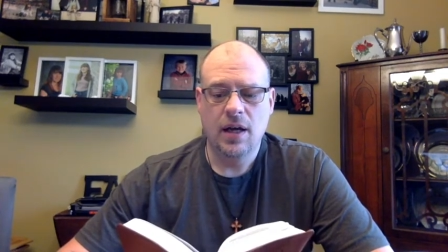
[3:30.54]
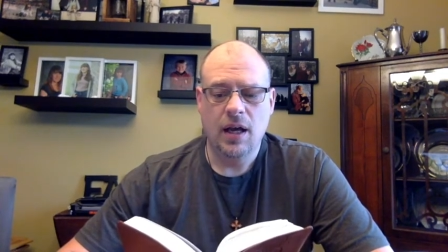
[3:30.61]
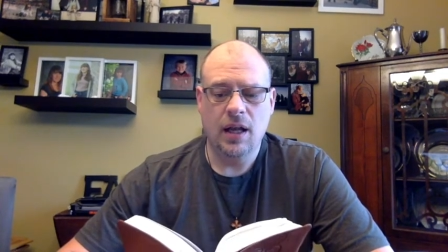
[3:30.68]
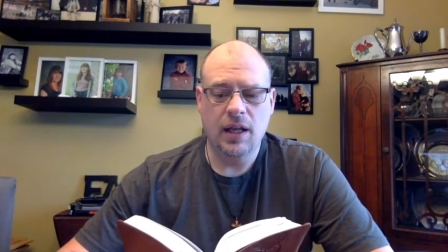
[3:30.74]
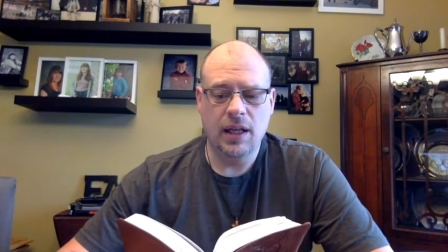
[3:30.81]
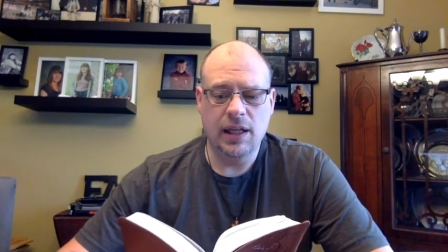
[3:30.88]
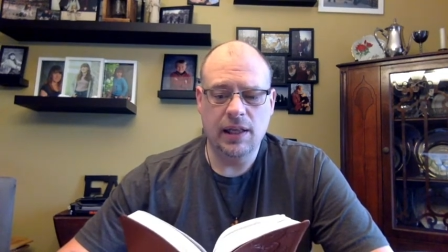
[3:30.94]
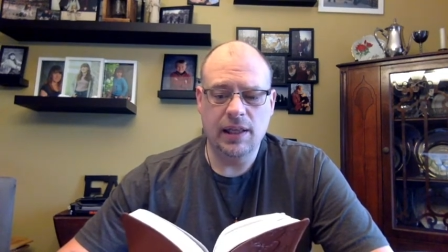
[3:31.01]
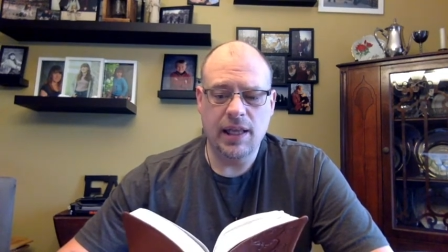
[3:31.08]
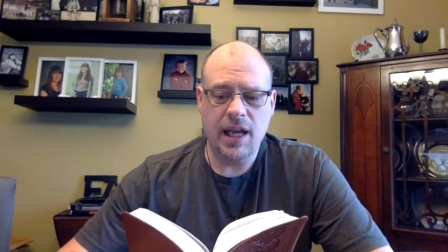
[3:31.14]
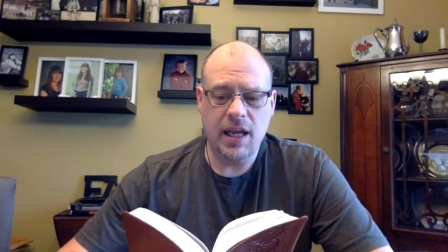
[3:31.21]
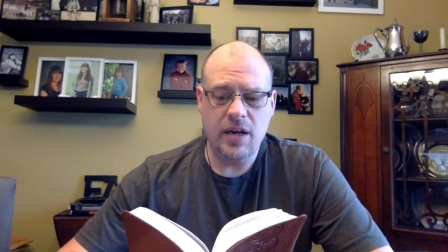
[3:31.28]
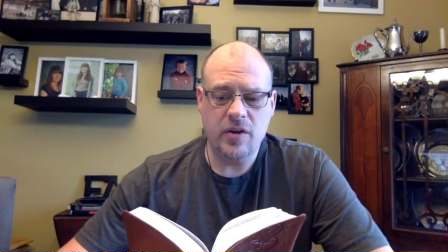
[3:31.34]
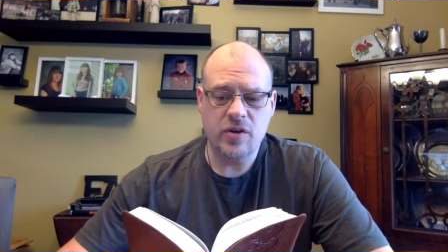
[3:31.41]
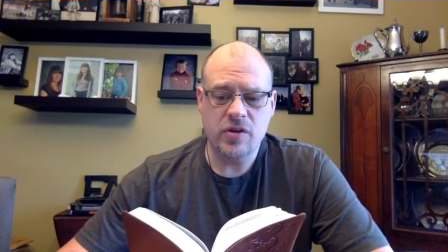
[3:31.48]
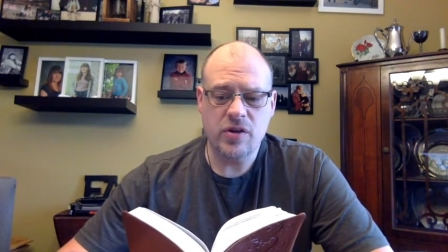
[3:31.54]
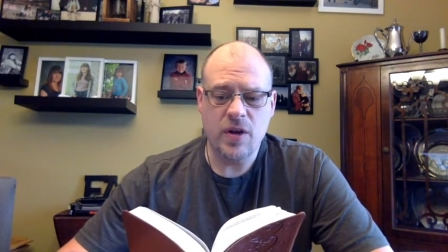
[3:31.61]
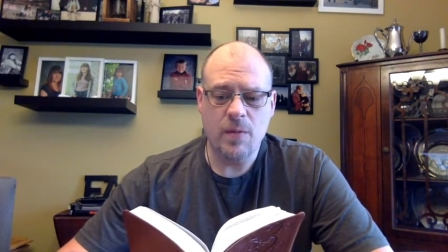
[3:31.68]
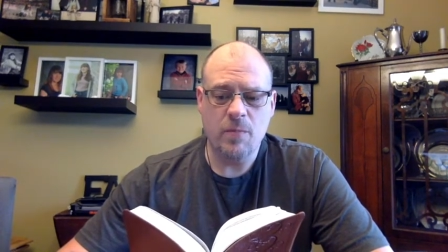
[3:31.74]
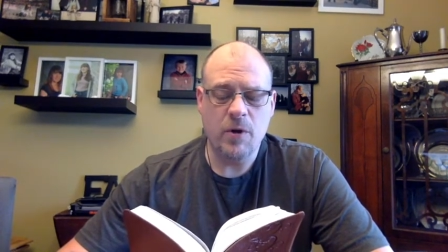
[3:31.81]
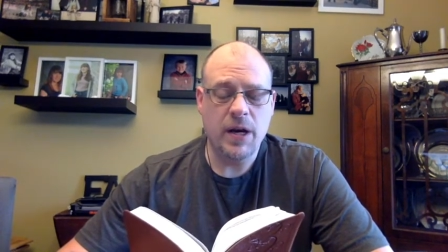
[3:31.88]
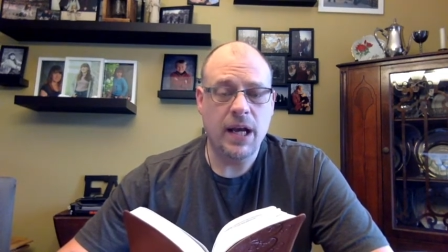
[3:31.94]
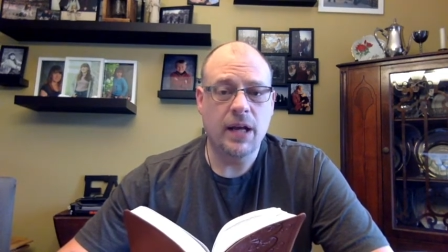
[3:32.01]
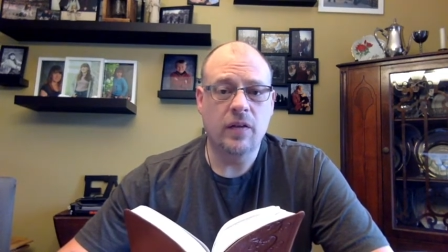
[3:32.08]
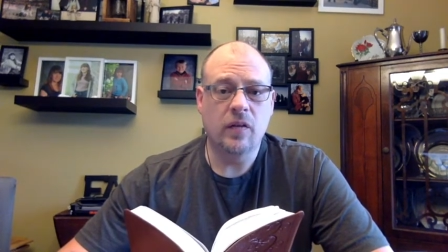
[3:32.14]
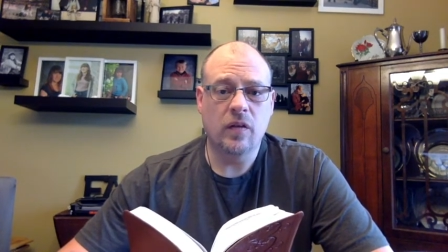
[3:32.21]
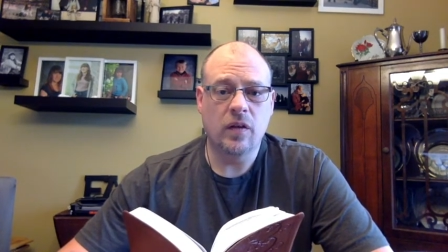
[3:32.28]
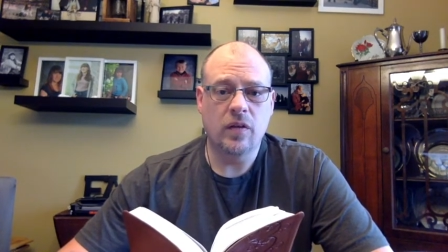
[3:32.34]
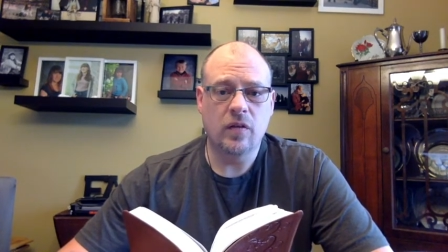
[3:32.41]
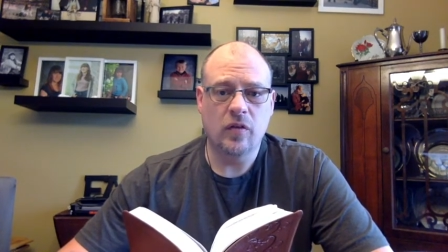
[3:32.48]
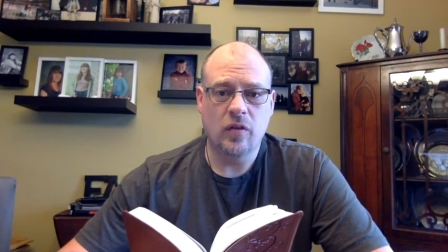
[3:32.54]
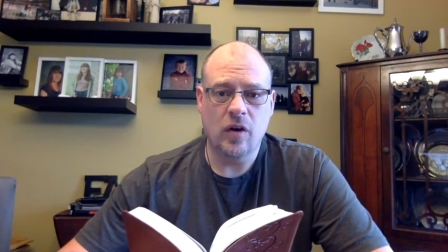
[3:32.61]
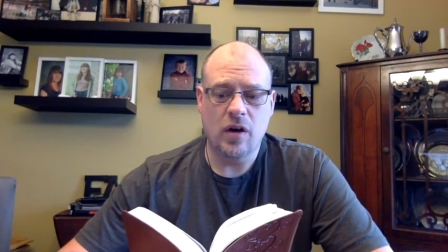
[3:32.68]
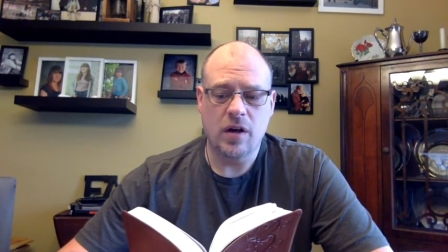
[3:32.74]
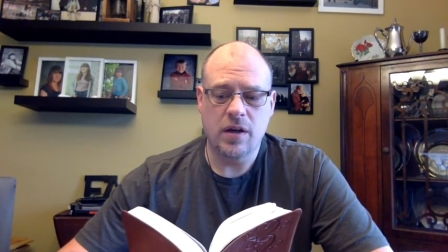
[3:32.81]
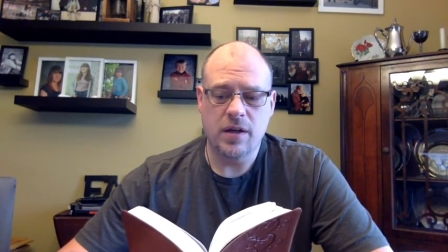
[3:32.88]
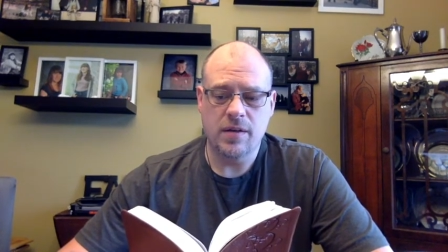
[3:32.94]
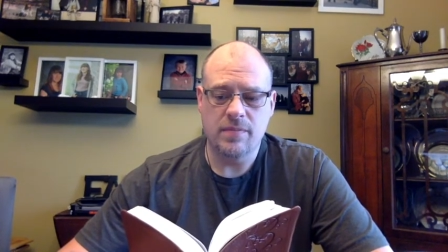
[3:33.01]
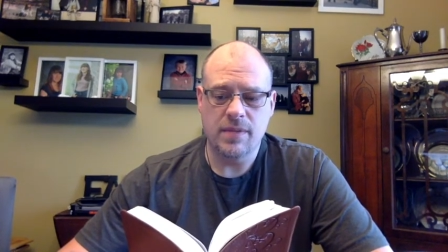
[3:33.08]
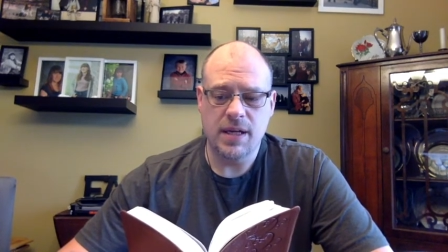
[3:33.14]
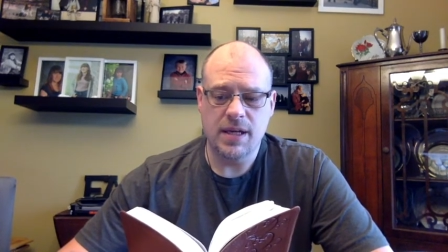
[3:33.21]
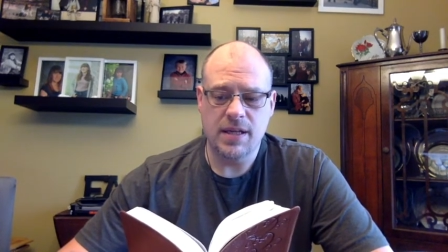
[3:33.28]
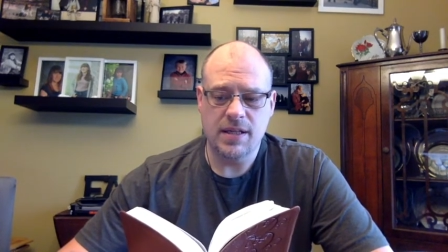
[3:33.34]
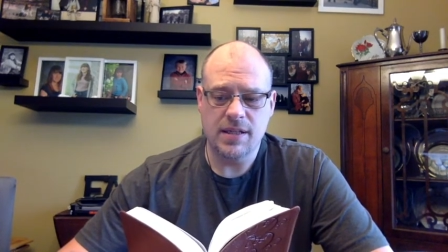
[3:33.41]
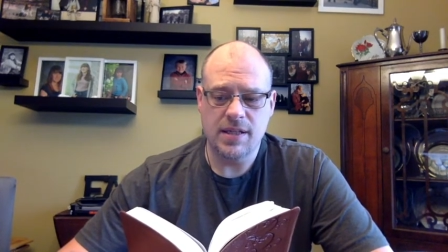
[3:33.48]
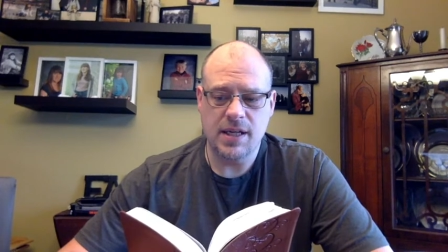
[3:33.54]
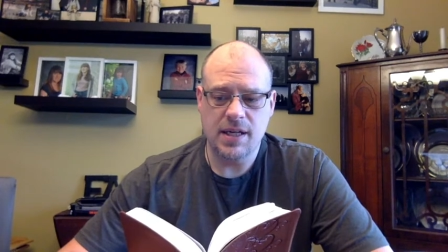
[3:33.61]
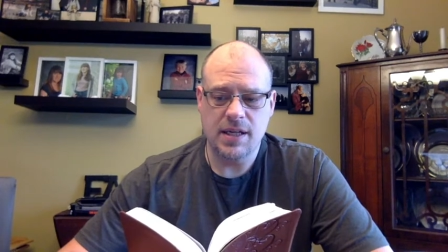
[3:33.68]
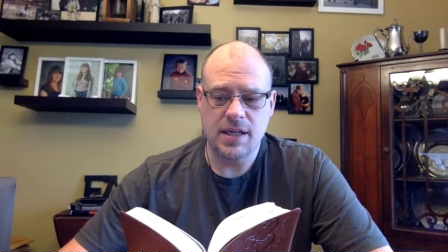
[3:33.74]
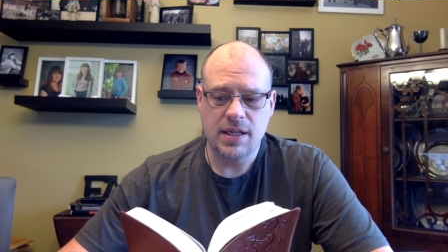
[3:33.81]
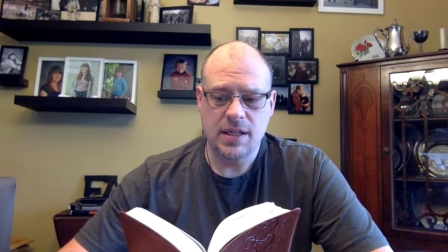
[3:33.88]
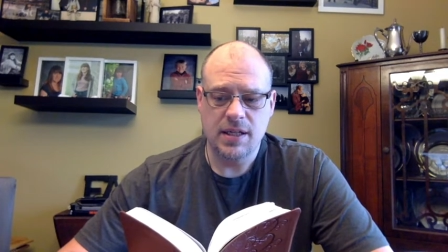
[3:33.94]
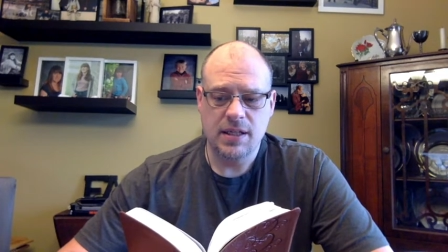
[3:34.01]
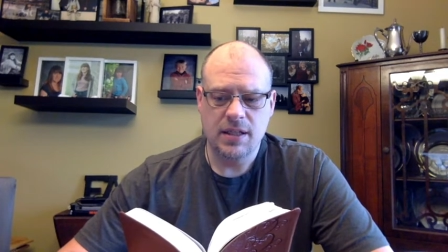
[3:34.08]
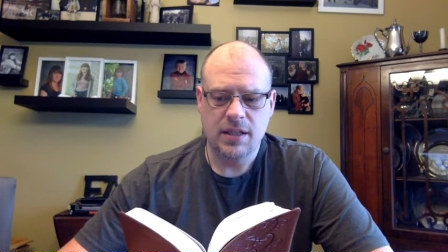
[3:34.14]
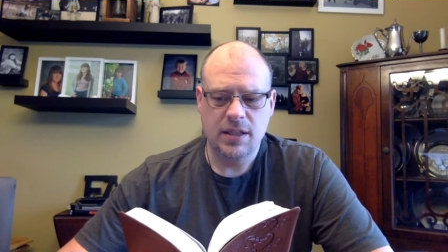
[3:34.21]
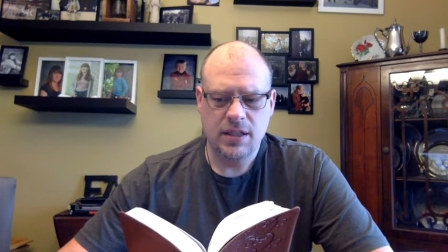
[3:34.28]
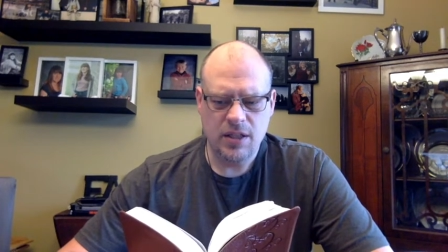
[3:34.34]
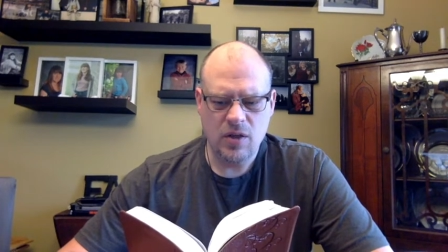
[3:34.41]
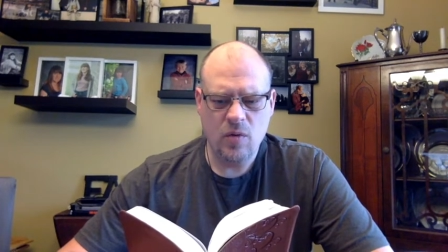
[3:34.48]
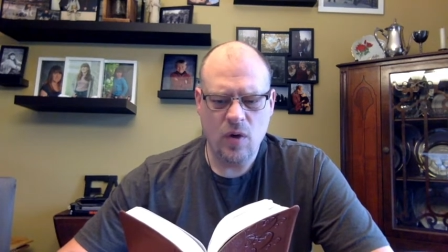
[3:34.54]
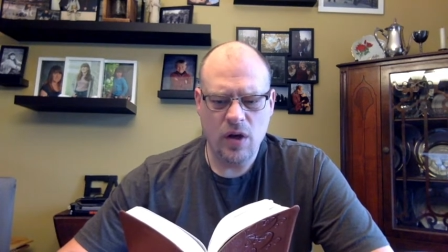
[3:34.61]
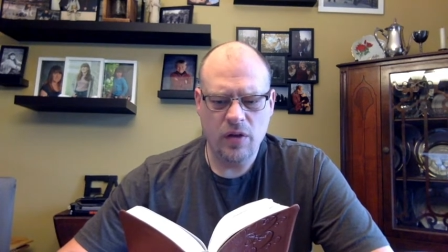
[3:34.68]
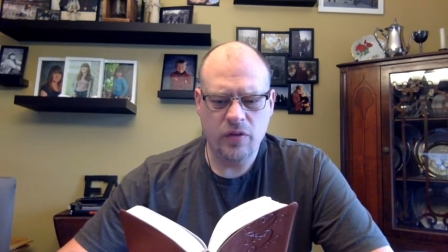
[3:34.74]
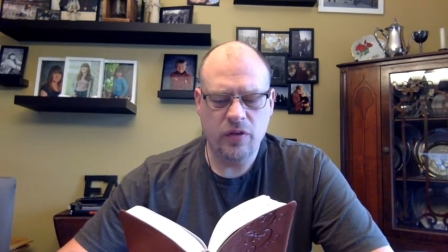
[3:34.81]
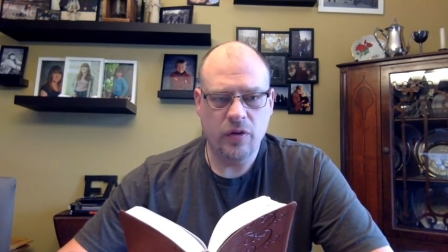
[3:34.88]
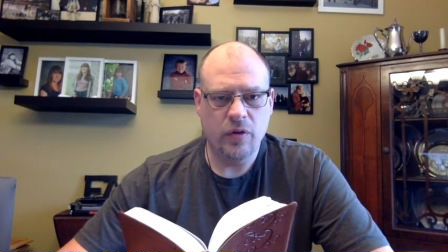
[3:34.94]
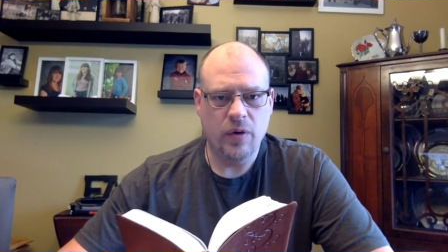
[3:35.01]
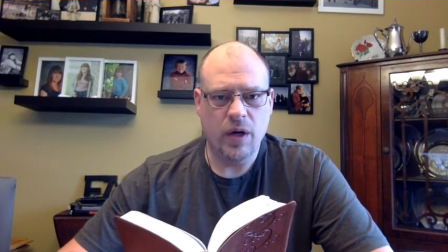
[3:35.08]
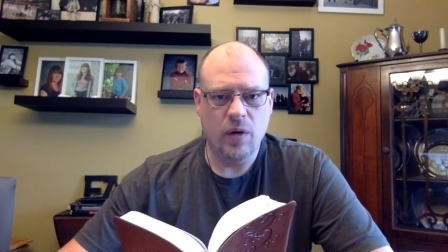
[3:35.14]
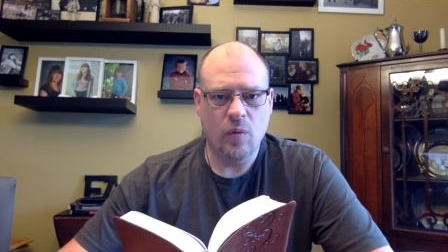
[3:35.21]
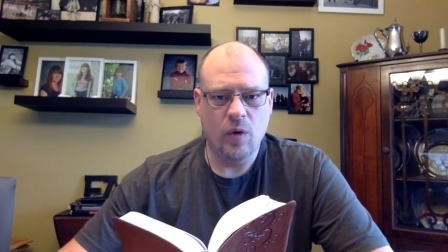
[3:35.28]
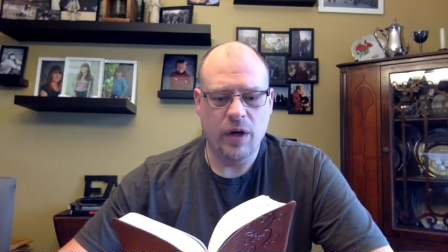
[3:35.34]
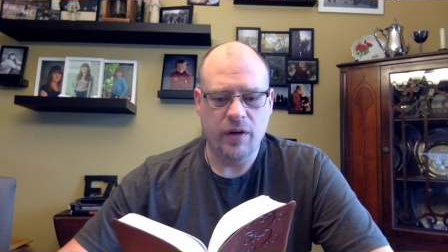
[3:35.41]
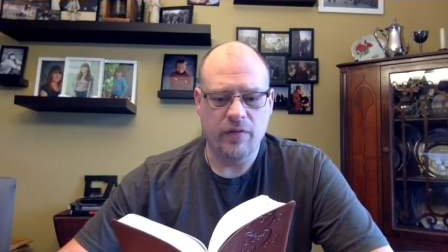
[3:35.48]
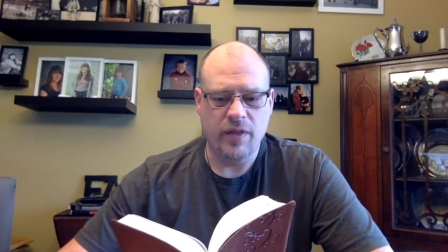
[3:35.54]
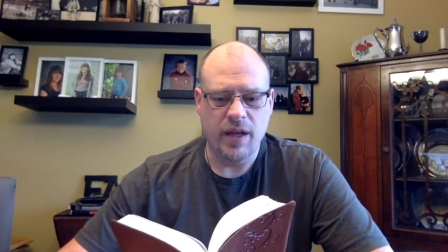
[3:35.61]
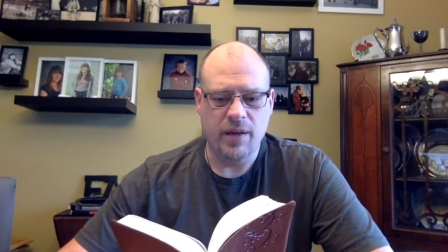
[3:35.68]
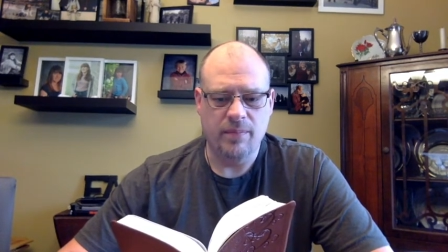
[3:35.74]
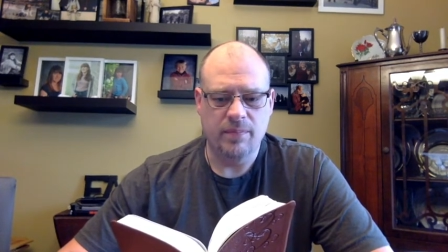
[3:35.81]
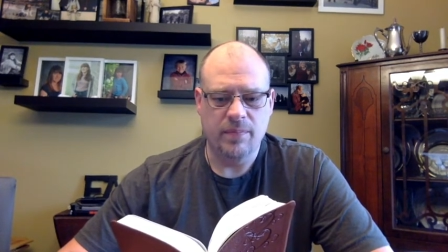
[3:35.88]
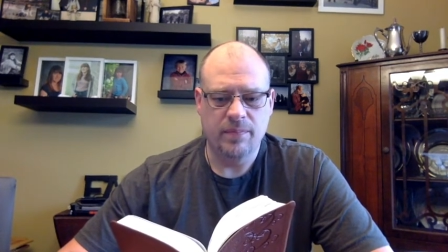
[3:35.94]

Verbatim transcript: A little later, someone else saw him and said, You also are one of them.